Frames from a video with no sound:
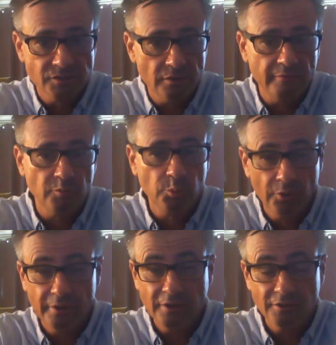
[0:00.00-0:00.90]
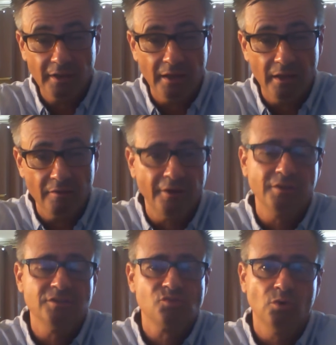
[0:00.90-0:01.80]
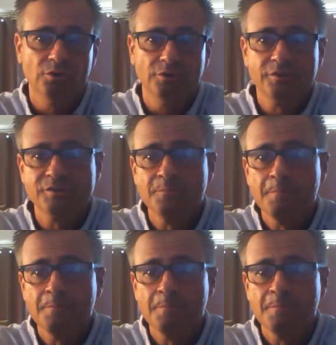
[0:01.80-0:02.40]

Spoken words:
So you have a pretty good idea of how this works.